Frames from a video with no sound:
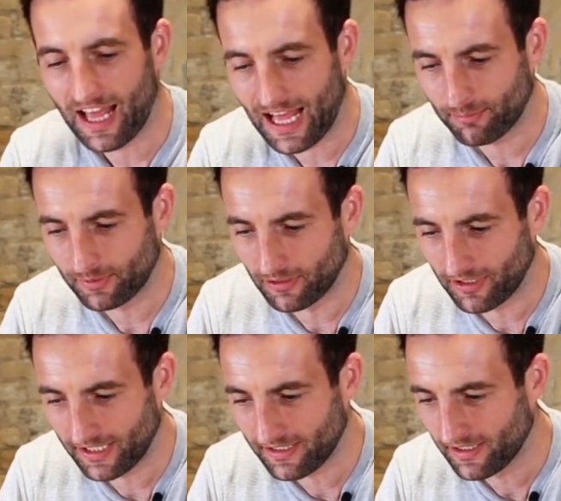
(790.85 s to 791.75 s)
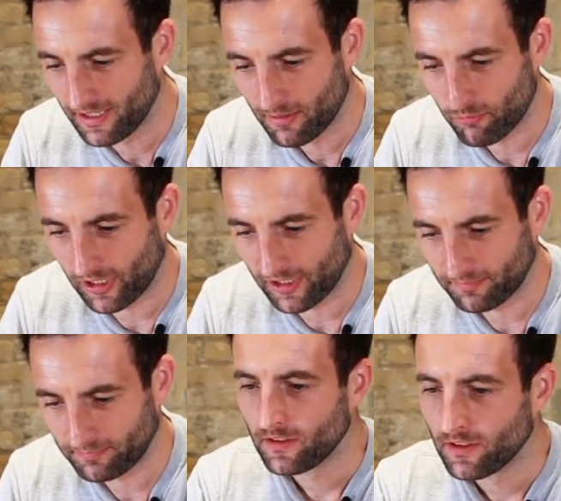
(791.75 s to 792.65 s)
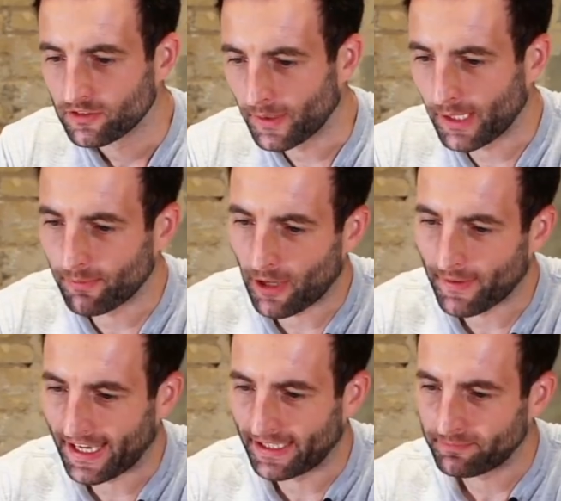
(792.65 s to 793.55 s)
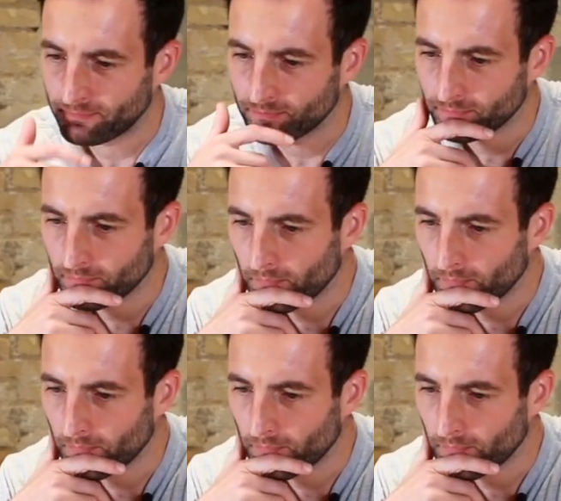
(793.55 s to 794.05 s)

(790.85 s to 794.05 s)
absolutely brilliant. So here we go again.